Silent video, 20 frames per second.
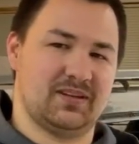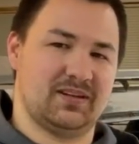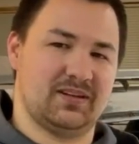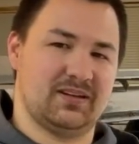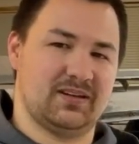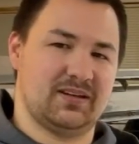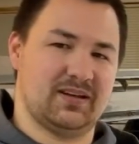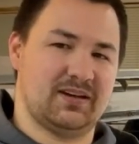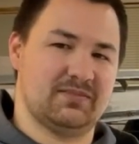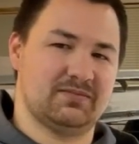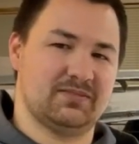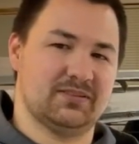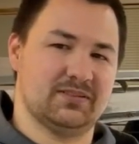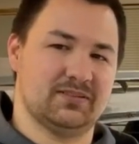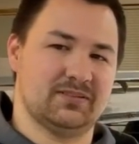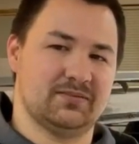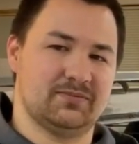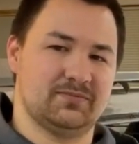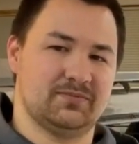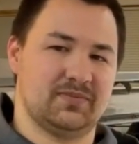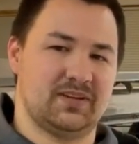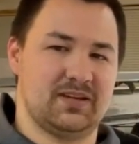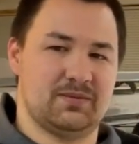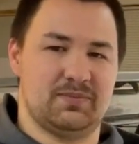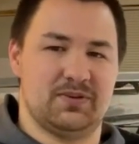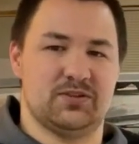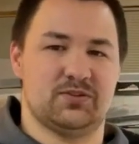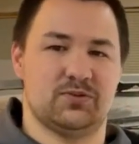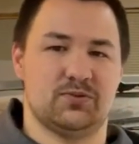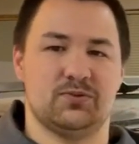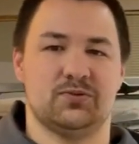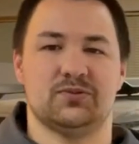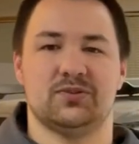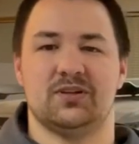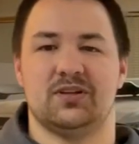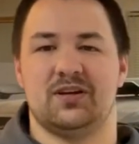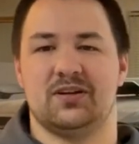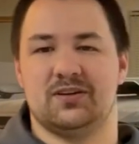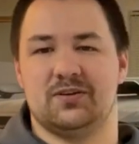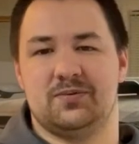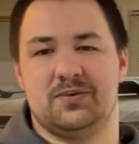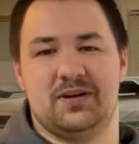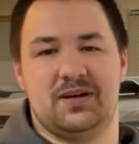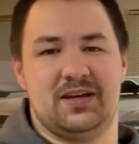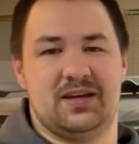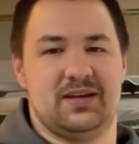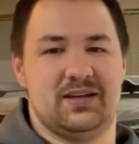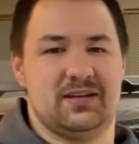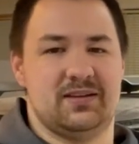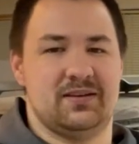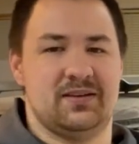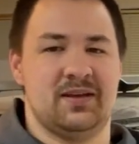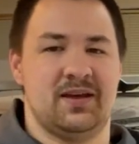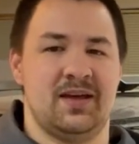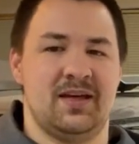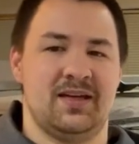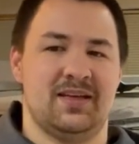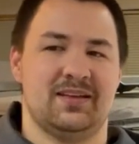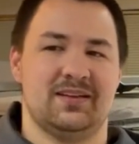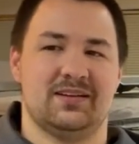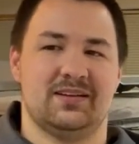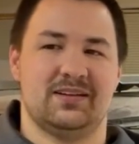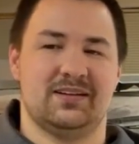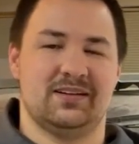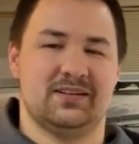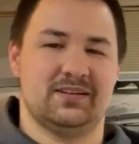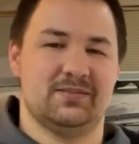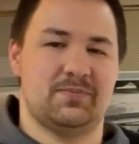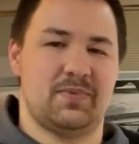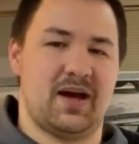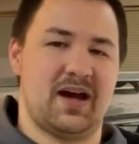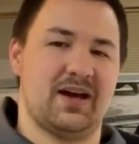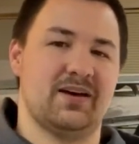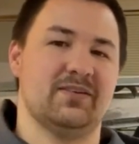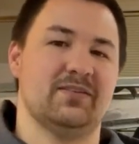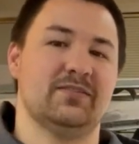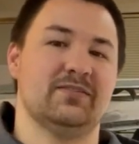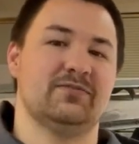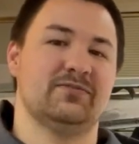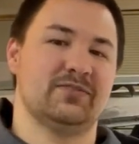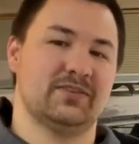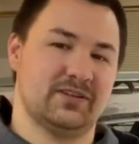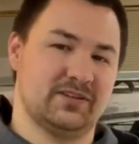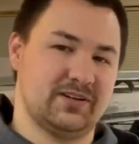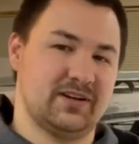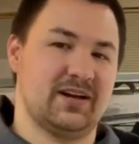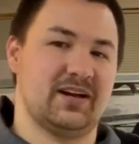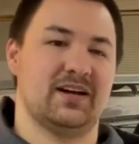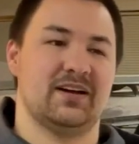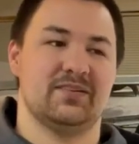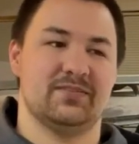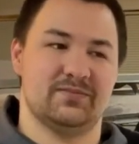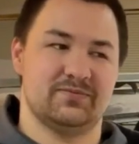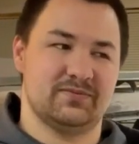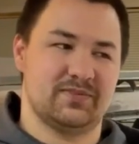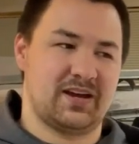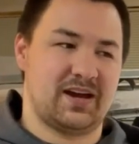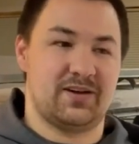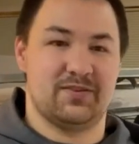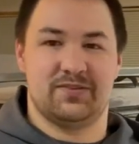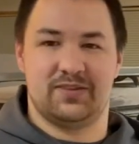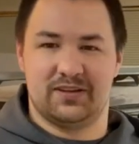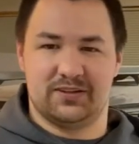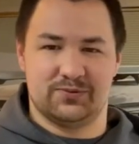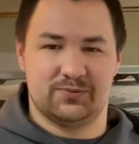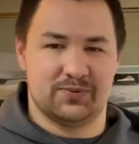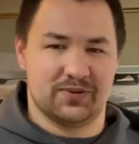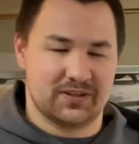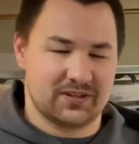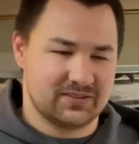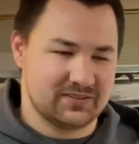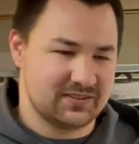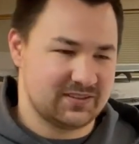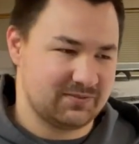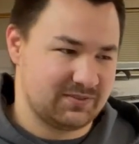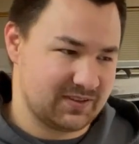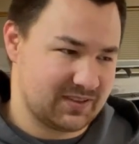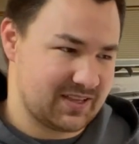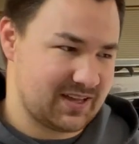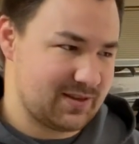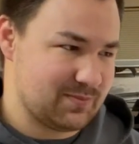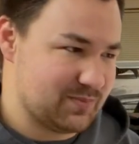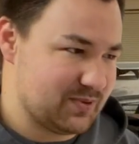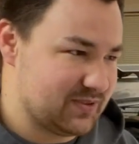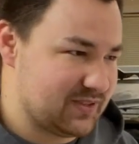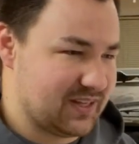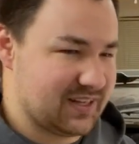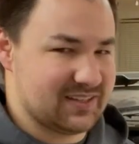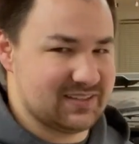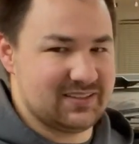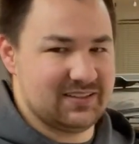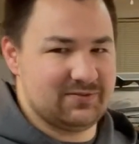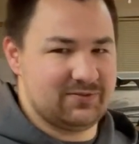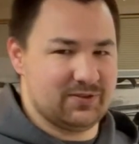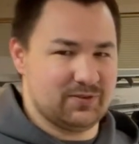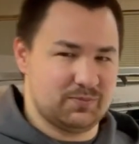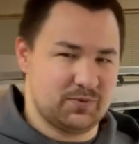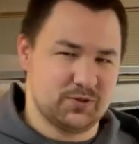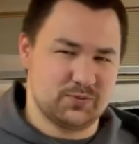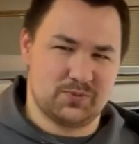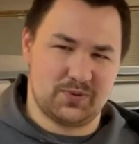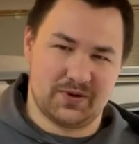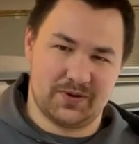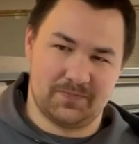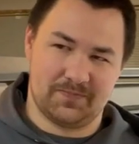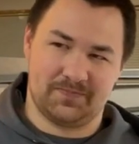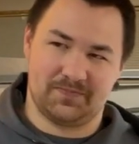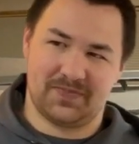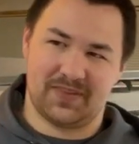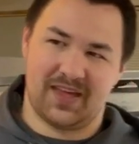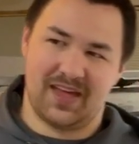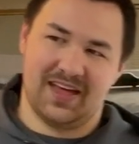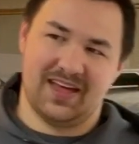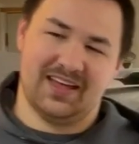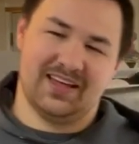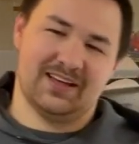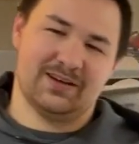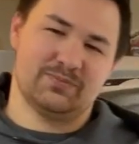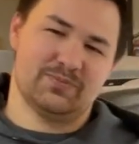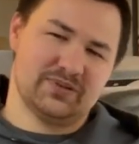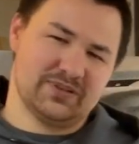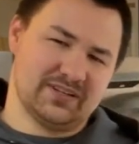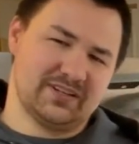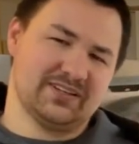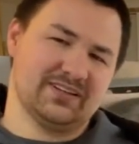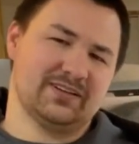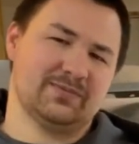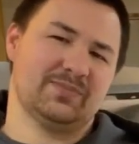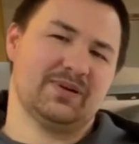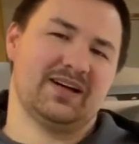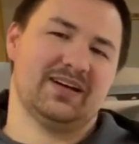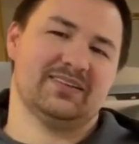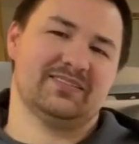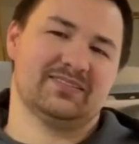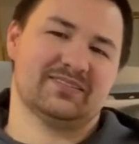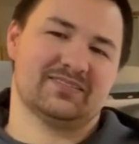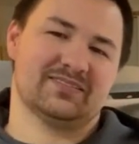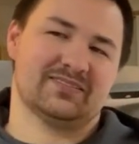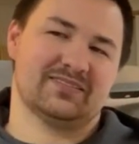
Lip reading: have to give me tools along the way, and how to figure out how things work and stuff like that. But like I said, for the most part, pretty good about